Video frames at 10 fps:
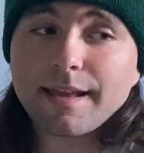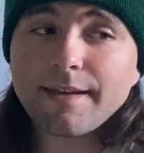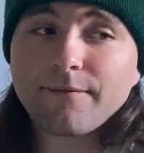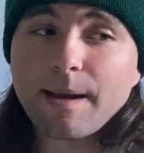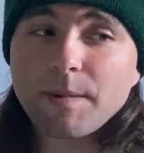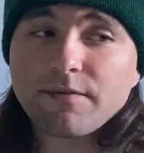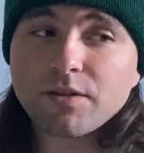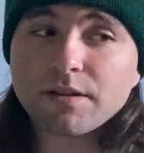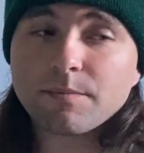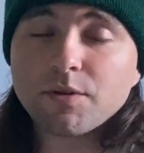If I'm
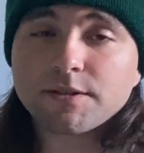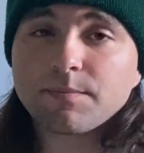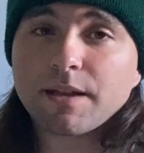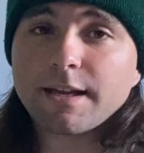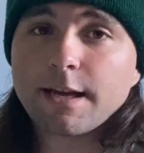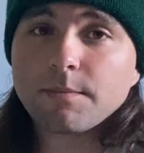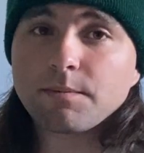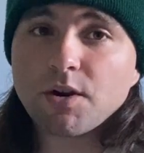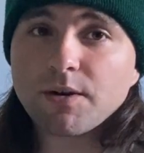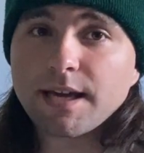ever in the mood to play an
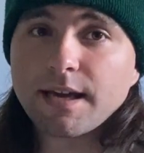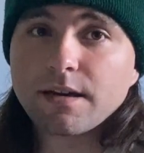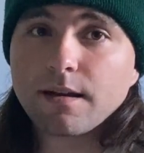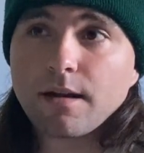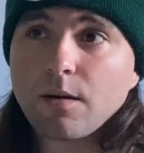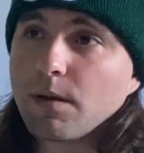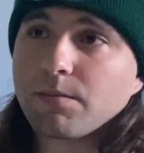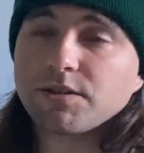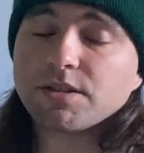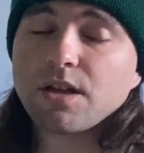MMO again, I'll
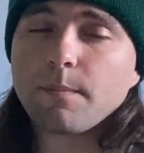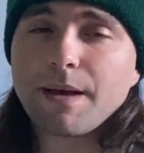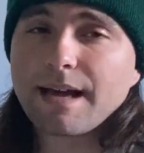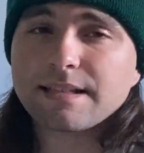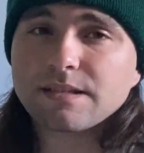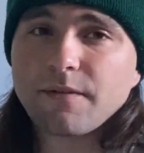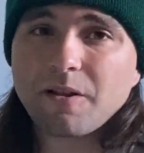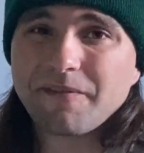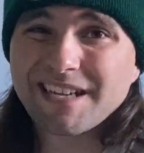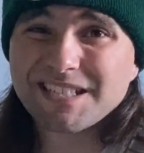probably just hop back into
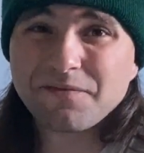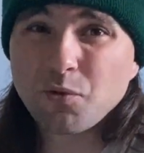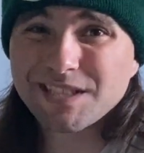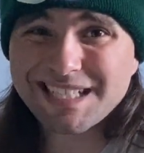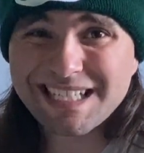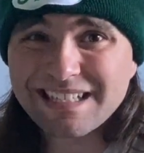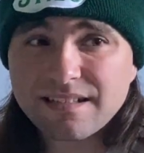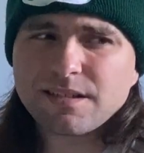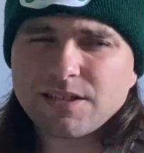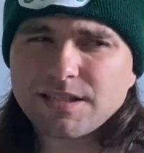Final Fantasy
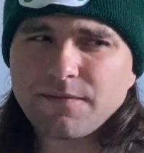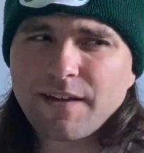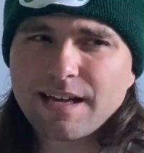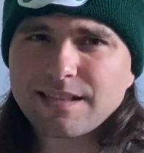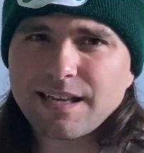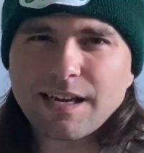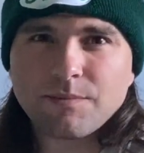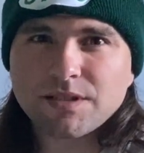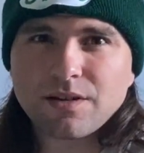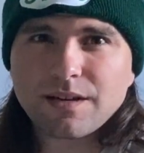XIV. And just the fact that
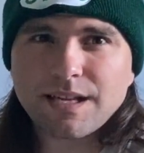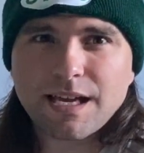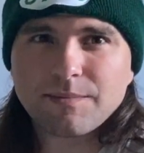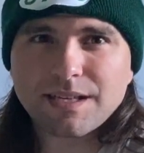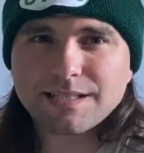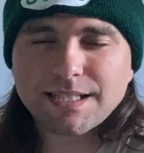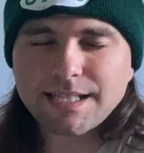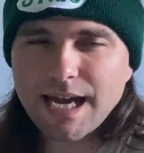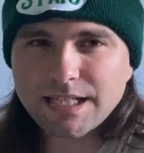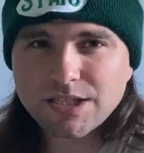Amazon Gaming is
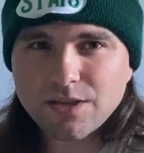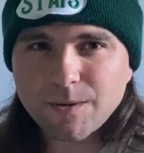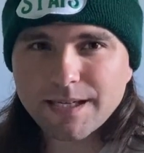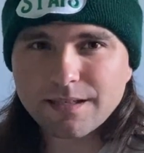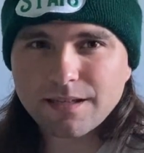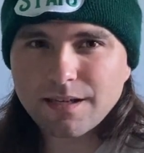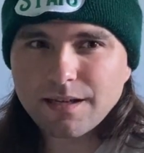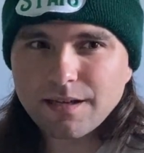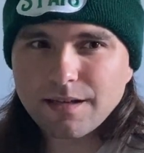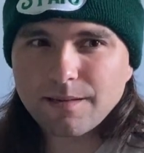attached to it
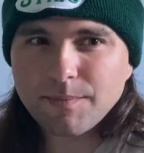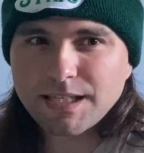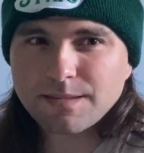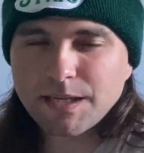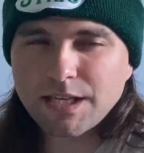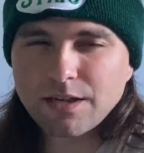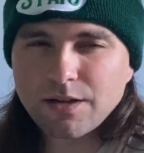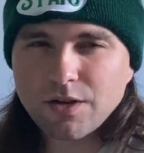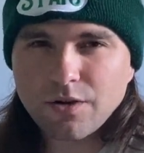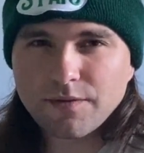makes me
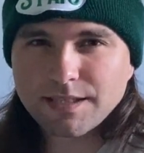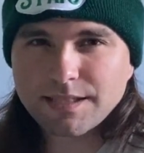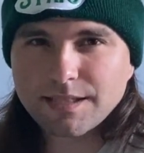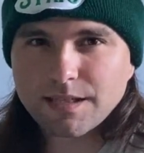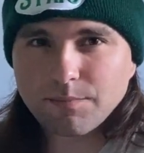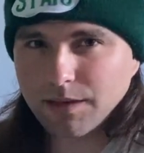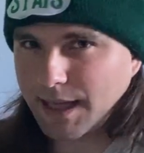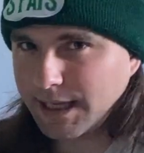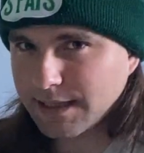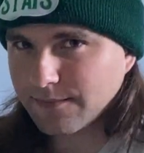nervous to
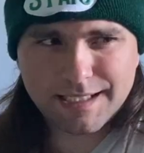play it.